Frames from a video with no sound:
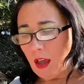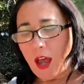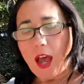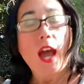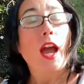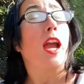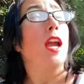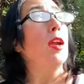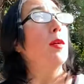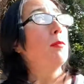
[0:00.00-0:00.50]

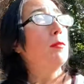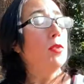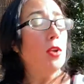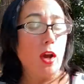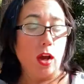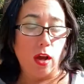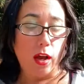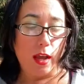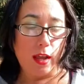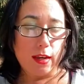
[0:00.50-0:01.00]
I am
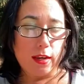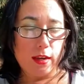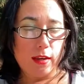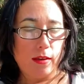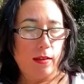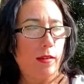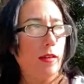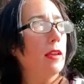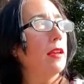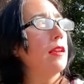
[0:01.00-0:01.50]
not.
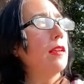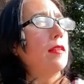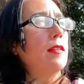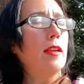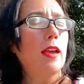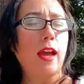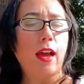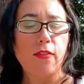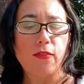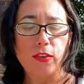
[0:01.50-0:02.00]

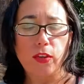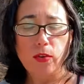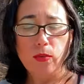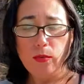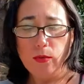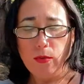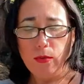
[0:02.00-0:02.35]
Have you?